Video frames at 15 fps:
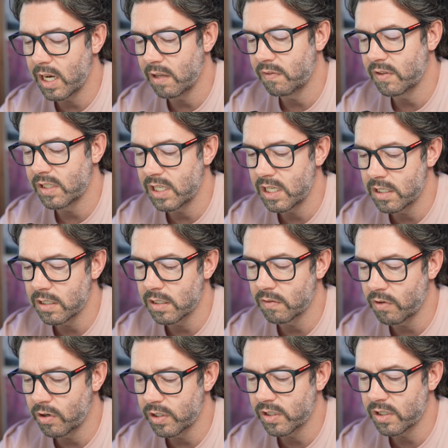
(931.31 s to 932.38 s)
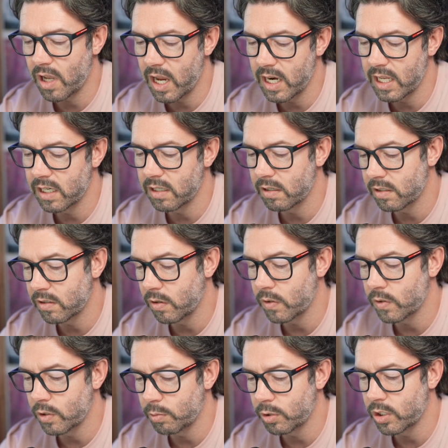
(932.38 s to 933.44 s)
And if the teachers have got the sign-in, it's
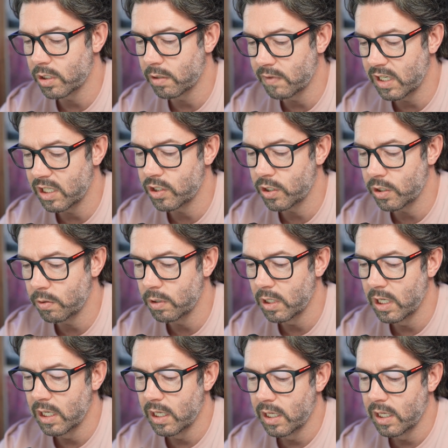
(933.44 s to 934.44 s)
not too much of an issue.